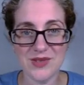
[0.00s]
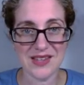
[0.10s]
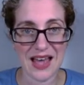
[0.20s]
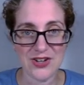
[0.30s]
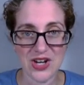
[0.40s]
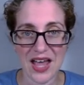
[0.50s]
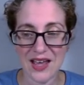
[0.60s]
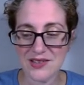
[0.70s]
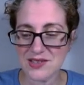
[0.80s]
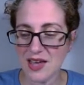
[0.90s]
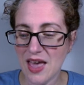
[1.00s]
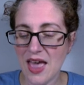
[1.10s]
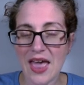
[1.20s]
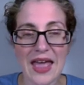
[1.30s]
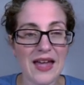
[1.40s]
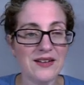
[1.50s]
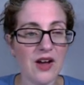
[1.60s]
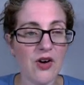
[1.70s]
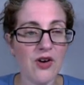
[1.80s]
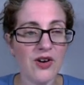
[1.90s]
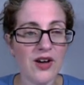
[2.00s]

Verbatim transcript: slash ask and uh,